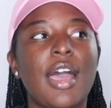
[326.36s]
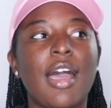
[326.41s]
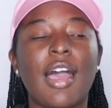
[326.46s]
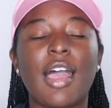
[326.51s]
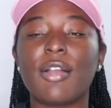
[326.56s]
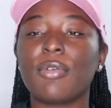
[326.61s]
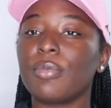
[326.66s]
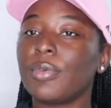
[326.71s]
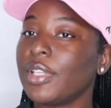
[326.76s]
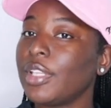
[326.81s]

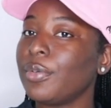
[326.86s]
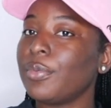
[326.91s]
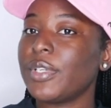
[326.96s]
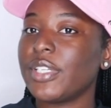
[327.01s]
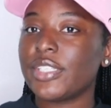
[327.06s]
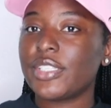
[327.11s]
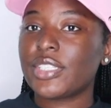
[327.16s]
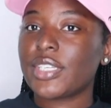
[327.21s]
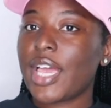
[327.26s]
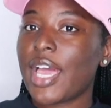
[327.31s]
I really
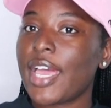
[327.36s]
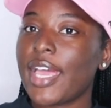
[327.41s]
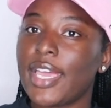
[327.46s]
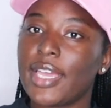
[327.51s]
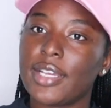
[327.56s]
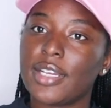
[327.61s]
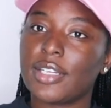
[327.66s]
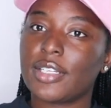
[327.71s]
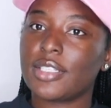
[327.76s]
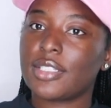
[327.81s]
wish I
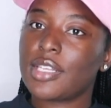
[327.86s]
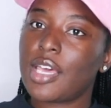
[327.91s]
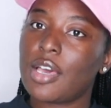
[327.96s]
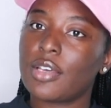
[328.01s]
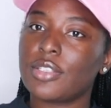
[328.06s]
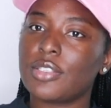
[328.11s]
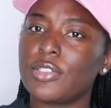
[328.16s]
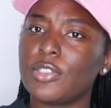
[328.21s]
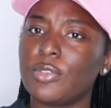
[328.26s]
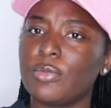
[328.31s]
had her to
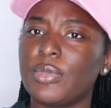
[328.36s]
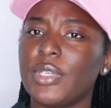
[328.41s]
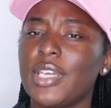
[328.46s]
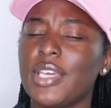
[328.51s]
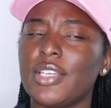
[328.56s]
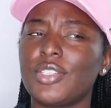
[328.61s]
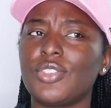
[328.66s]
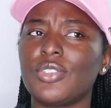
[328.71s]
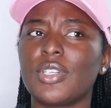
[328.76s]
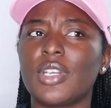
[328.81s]
talk to,
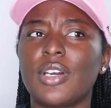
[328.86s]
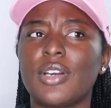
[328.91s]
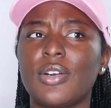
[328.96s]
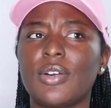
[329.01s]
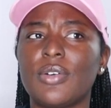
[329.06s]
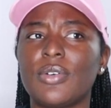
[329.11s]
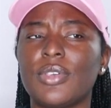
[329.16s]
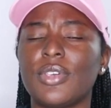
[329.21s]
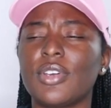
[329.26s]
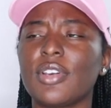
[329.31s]
because, you
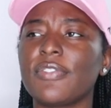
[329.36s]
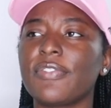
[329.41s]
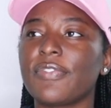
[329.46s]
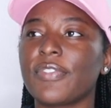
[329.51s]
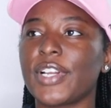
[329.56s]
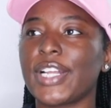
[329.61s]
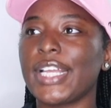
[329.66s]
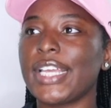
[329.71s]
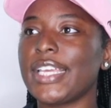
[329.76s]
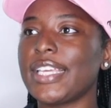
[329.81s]
know, your
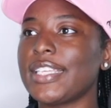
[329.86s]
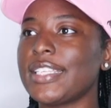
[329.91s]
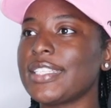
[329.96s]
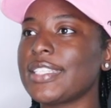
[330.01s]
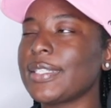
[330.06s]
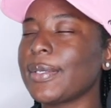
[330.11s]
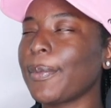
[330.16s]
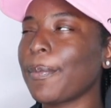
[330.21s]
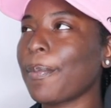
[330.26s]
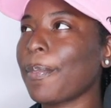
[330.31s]

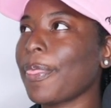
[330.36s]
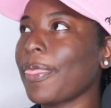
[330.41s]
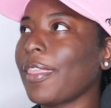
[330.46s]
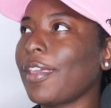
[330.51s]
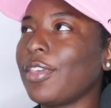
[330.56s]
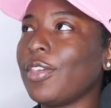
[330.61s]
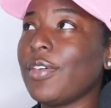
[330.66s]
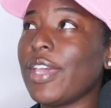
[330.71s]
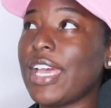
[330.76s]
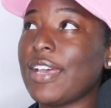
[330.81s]
friends,
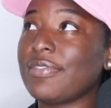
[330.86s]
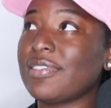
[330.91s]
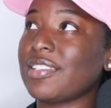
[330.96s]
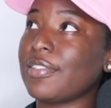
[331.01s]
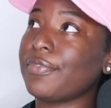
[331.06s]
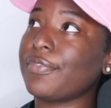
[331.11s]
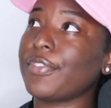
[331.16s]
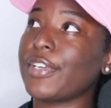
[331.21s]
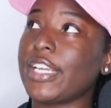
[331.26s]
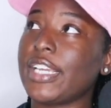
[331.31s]
you have
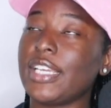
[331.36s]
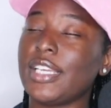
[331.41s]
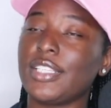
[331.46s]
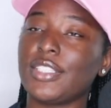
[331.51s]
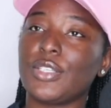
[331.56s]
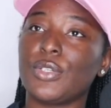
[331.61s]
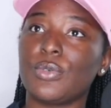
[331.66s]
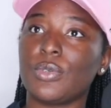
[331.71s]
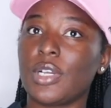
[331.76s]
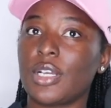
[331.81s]
some
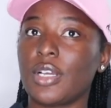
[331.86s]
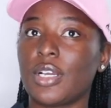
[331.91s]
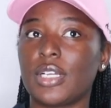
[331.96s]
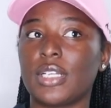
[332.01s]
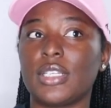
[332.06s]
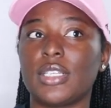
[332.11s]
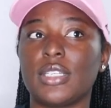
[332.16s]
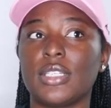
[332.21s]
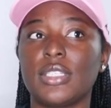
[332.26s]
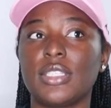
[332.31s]
friends who are going
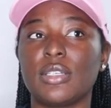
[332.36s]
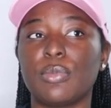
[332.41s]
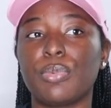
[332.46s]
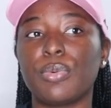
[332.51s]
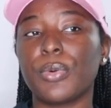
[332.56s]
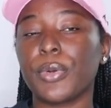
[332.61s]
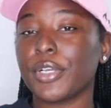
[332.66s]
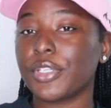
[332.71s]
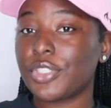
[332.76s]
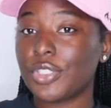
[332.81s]
to
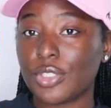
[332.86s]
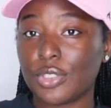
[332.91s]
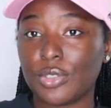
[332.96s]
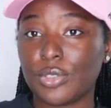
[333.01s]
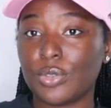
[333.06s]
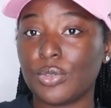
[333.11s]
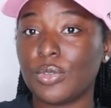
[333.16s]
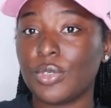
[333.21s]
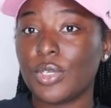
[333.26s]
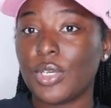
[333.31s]
support
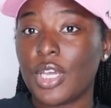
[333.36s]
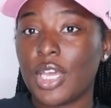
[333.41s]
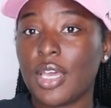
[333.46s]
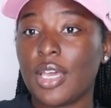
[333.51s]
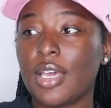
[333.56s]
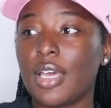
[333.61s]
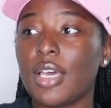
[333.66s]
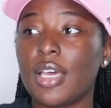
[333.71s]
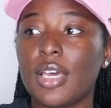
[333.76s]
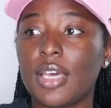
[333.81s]
you
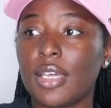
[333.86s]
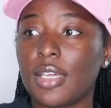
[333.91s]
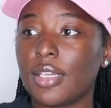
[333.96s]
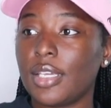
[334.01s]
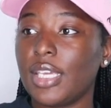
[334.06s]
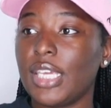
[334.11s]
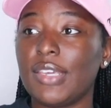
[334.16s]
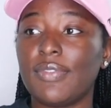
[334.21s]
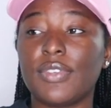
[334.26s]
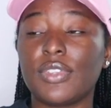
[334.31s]

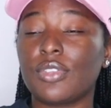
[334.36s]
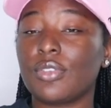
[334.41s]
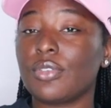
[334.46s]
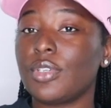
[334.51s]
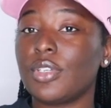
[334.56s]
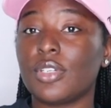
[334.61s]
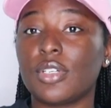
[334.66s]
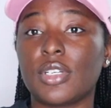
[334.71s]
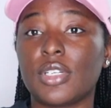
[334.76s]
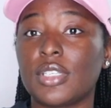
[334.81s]
even through
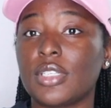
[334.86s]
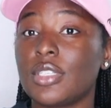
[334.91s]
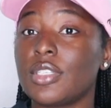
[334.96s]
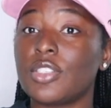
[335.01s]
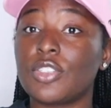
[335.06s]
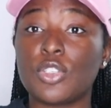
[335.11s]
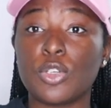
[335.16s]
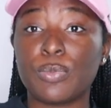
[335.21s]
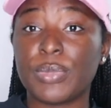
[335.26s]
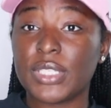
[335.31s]
your
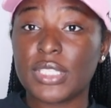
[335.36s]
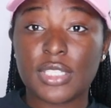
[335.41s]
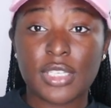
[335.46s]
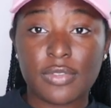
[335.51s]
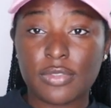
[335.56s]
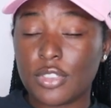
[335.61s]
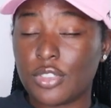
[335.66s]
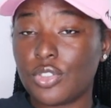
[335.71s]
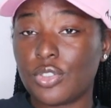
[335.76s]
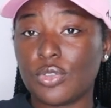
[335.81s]
stupid stuff
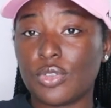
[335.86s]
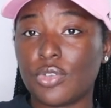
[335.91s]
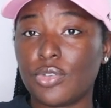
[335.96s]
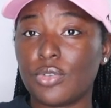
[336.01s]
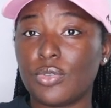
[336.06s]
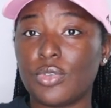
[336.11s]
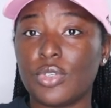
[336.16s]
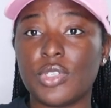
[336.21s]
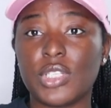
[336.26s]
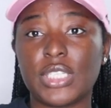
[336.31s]
that you
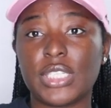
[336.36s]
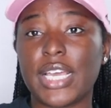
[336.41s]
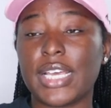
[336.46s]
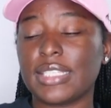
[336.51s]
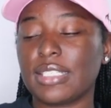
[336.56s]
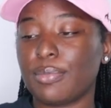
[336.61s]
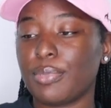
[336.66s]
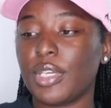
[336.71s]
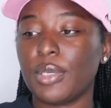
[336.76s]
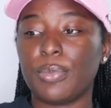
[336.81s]
do. You just got
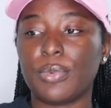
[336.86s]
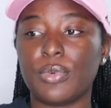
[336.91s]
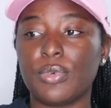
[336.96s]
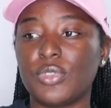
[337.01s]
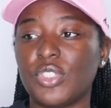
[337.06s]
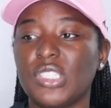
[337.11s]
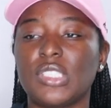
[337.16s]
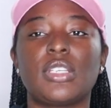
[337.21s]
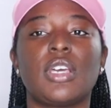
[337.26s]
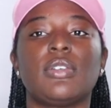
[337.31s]
some people who
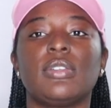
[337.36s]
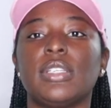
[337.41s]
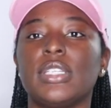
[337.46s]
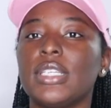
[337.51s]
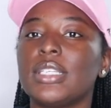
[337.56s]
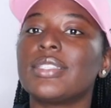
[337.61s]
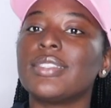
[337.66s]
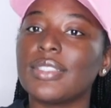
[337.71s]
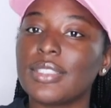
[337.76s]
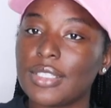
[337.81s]
just going to
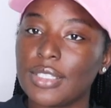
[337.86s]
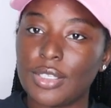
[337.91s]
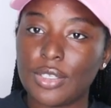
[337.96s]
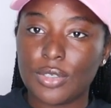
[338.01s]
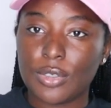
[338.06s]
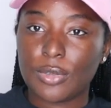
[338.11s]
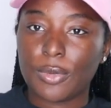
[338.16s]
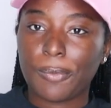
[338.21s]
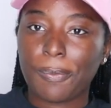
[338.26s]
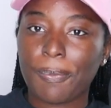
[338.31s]
listen to
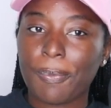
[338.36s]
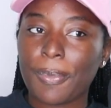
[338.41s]
you.